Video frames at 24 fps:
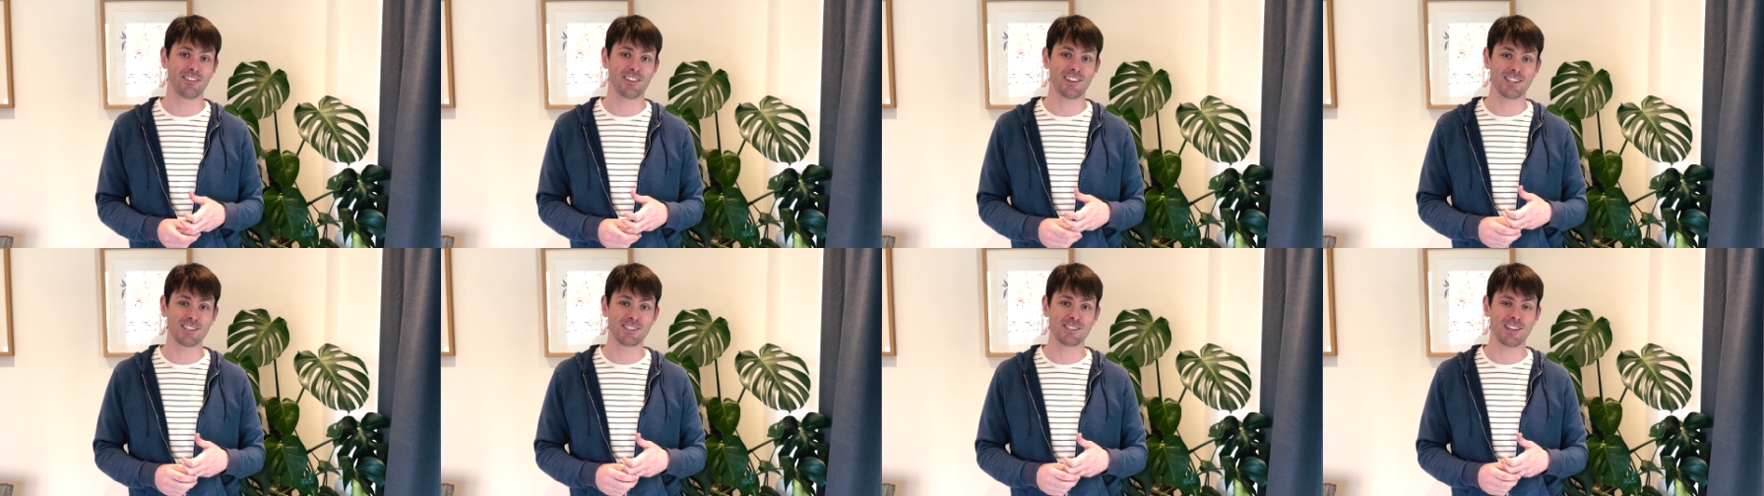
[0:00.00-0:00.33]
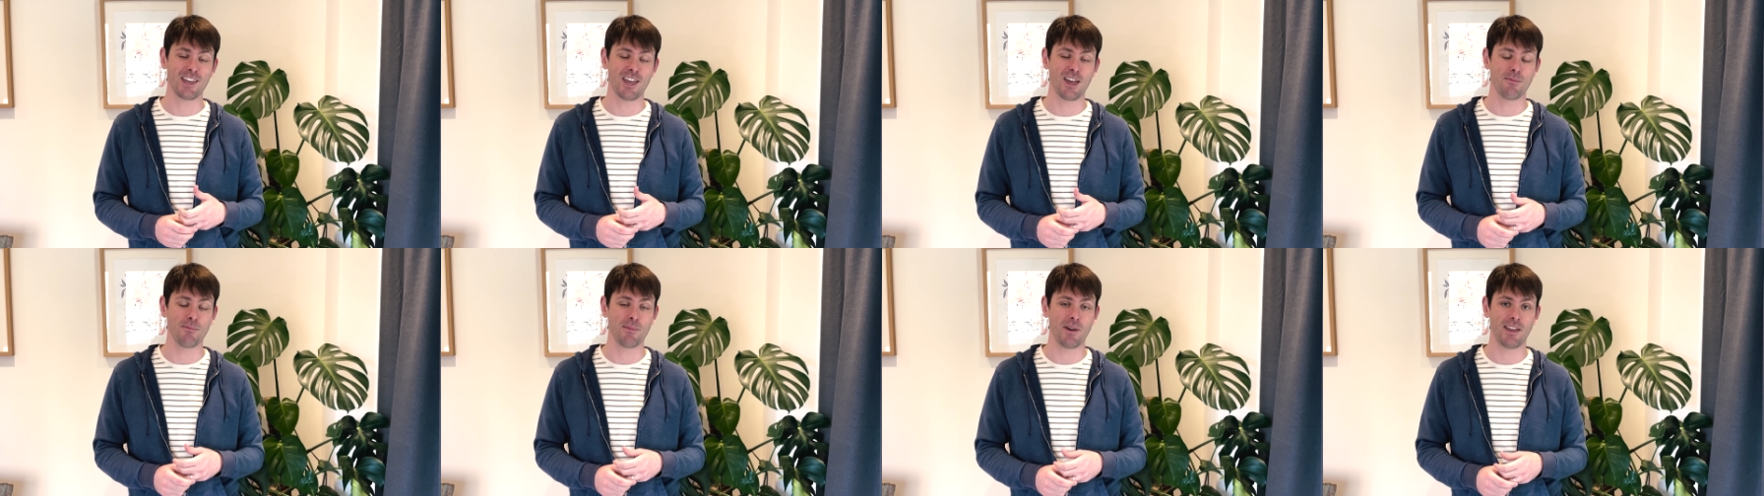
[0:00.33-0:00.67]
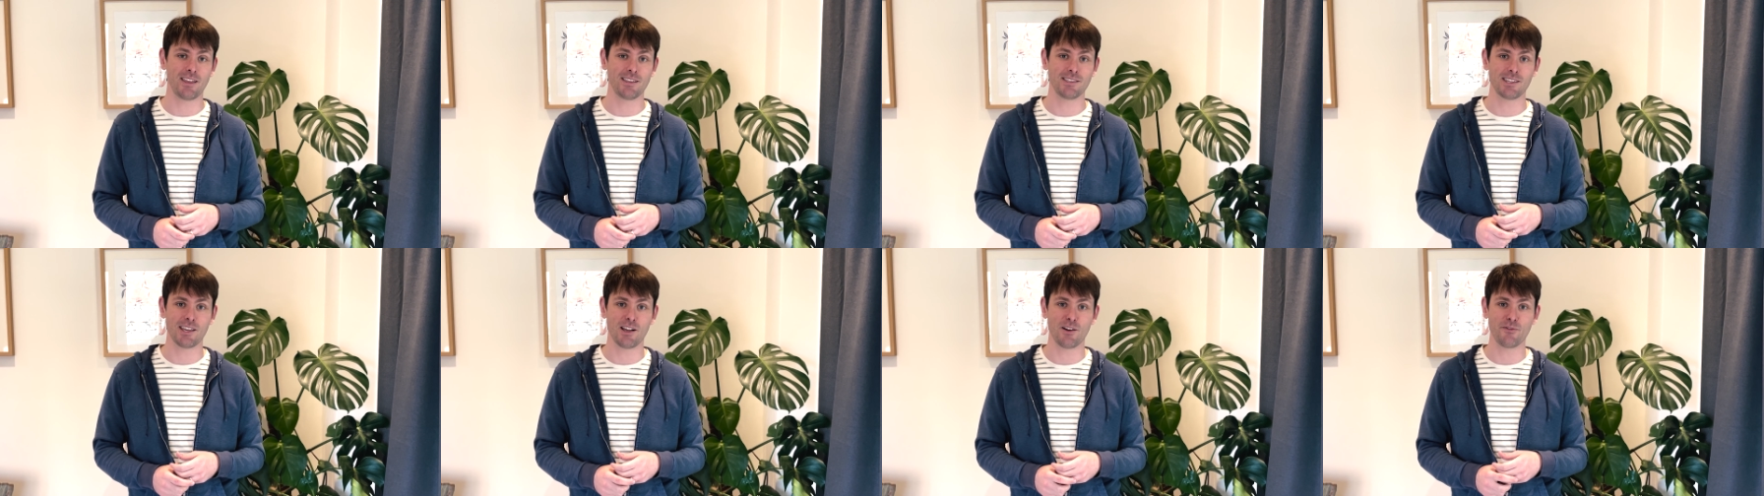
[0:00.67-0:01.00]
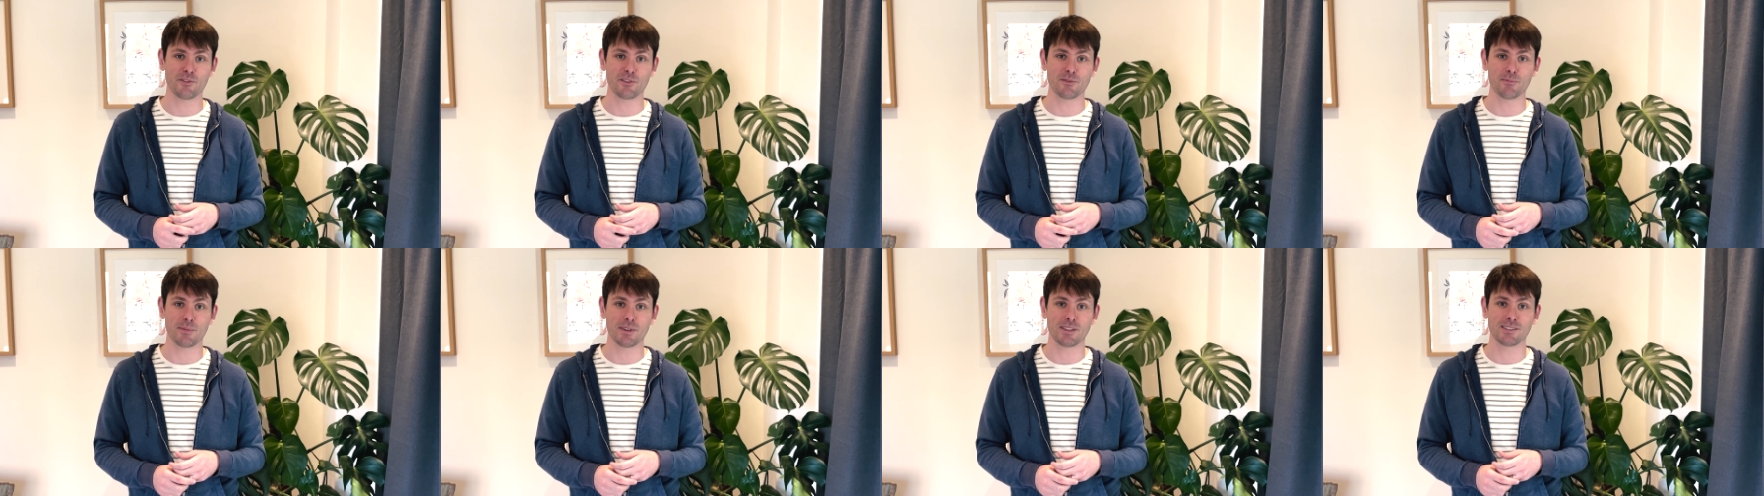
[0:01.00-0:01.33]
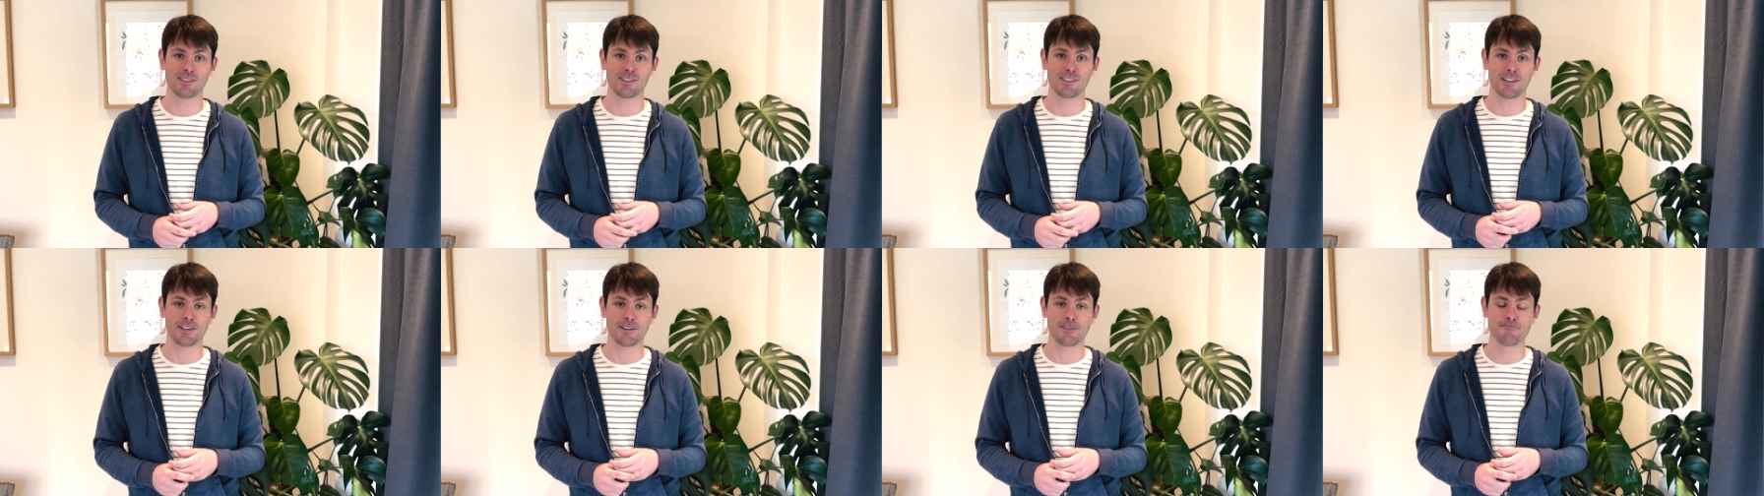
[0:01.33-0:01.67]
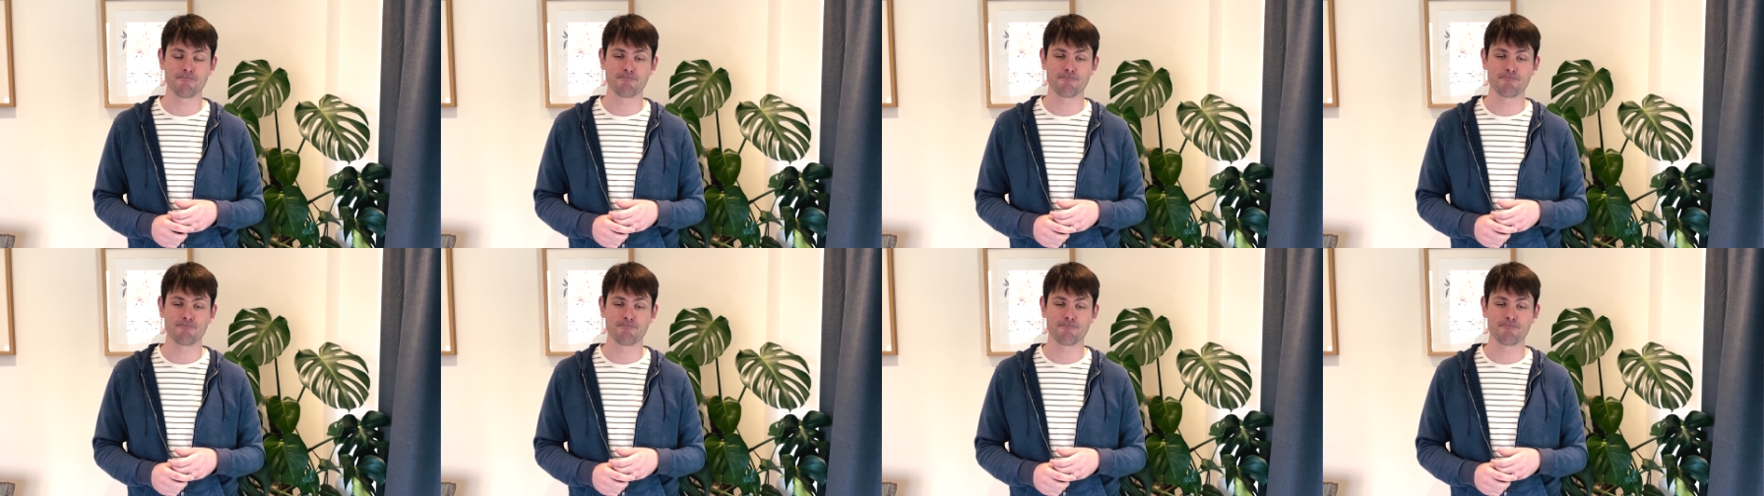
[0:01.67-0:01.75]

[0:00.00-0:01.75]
this term at Telford Minster.